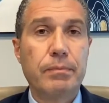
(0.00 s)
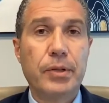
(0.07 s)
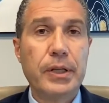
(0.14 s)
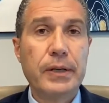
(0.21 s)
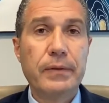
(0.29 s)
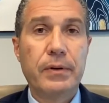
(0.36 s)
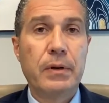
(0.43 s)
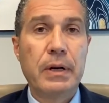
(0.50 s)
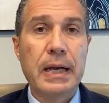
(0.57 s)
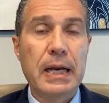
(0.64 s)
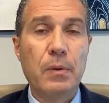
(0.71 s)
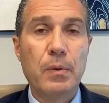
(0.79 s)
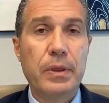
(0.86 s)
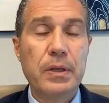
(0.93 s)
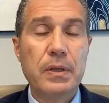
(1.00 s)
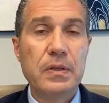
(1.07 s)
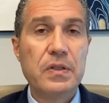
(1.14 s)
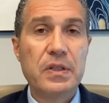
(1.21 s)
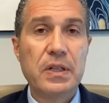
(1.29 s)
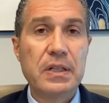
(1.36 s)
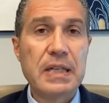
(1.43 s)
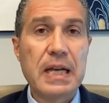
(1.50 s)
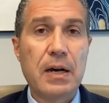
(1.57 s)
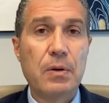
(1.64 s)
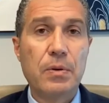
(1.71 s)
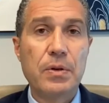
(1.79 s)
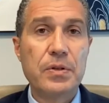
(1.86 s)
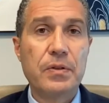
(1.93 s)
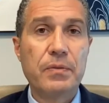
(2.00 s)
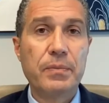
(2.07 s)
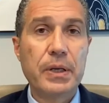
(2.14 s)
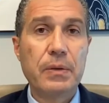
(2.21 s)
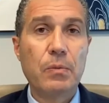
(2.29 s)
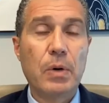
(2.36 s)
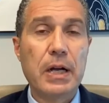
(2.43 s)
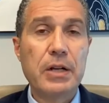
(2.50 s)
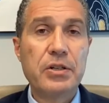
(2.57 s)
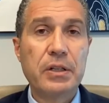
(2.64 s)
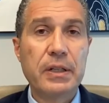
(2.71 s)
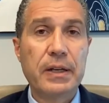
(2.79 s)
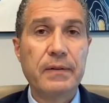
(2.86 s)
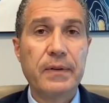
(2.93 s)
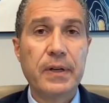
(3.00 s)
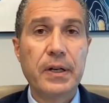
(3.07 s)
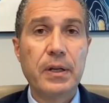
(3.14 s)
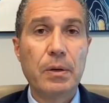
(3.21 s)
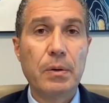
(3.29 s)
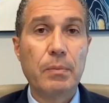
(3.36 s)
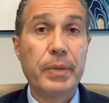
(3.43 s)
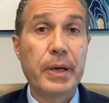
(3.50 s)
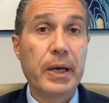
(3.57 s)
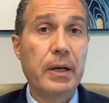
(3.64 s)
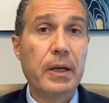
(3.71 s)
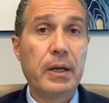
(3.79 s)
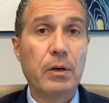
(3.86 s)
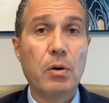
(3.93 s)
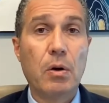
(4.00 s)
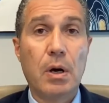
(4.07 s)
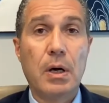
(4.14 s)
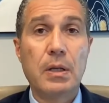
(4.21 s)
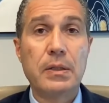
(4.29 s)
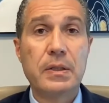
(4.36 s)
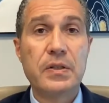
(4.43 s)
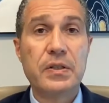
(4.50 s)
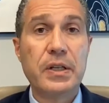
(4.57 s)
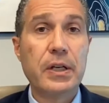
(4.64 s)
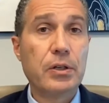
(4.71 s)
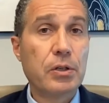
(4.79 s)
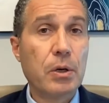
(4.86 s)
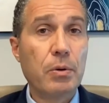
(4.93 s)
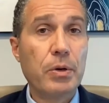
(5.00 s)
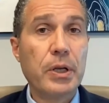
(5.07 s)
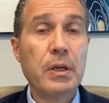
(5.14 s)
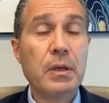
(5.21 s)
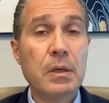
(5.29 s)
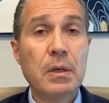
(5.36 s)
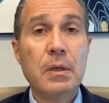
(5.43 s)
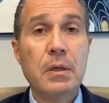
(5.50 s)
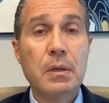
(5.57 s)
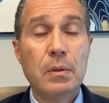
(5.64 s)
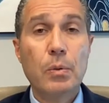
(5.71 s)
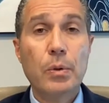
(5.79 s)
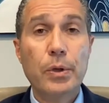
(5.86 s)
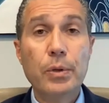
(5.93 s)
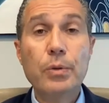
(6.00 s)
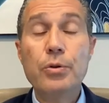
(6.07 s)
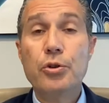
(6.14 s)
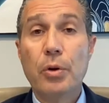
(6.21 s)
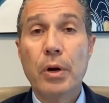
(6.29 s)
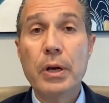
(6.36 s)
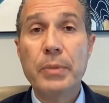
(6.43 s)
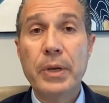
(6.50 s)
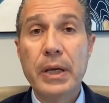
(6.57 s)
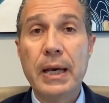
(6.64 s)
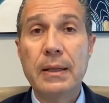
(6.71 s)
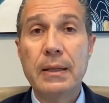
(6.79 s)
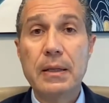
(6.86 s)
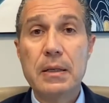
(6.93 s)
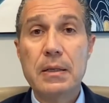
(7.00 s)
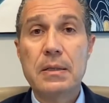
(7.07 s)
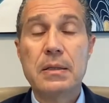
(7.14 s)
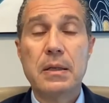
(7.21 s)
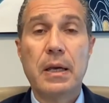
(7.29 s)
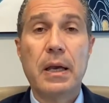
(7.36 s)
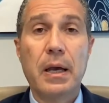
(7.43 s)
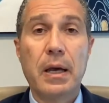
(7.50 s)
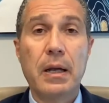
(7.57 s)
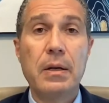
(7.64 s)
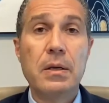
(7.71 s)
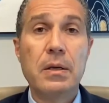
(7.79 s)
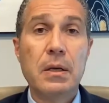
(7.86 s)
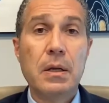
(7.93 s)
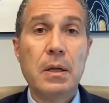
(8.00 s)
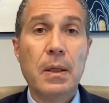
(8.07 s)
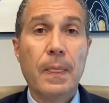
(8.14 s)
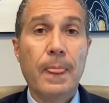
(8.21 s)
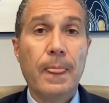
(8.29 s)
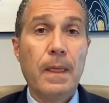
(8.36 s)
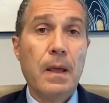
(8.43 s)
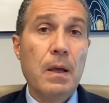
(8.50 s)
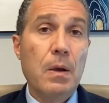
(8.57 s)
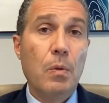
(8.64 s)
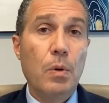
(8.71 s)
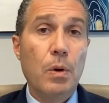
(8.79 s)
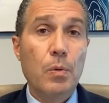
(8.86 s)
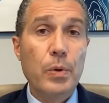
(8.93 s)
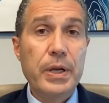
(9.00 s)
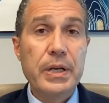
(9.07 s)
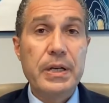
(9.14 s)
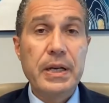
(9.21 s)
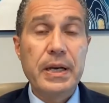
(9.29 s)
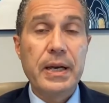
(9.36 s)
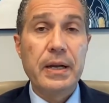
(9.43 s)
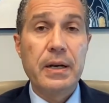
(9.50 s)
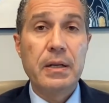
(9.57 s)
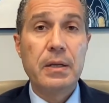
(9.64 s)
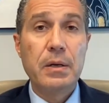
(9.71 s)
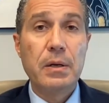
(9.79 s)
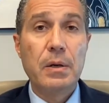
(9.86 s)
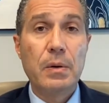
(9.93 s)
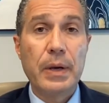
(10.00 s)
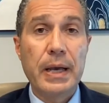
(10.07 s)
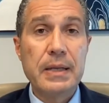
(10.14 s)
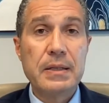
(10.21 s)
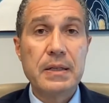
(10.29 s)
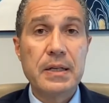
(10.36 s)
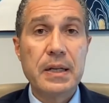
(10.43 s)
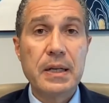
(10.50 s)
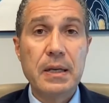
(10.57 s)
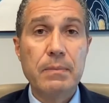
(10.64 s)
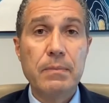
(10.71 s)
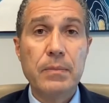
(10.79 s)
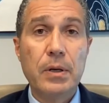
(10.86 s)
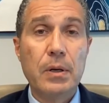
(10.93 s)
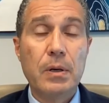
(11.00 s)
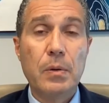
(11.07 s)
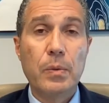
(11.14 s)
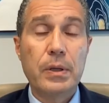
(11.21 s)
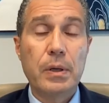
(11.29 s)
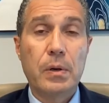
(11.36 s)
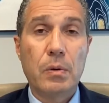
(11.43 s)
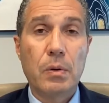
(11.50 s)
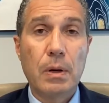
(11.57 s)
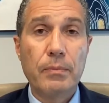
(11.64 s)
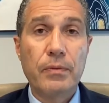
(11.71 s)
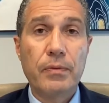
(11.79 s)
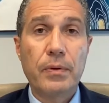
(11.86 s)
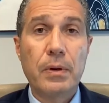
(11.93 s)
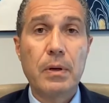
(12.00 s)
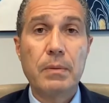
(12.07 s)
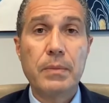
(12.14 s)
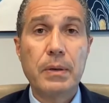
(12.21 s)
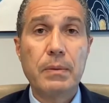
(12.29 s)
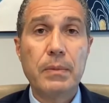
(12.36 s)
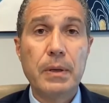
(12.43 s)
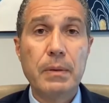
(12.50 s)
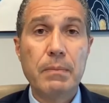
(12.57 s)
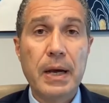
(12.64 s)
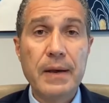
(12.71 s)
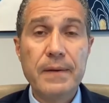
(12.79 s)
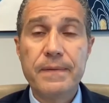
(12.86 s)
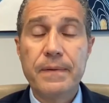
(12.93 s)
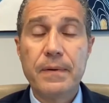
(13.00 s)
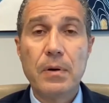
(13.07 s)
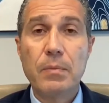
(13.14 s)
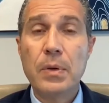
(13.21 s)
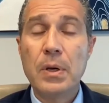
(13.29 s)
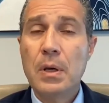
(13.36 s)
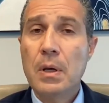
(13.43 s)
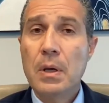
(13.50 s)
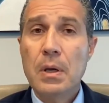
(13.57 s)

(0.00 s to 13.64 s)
believe it or not, within six hours of me watching that video, Ben had called to say, Tony, will you join me on this? And what we did, you know, as a team, you know, with the Crump firm and, and my firm,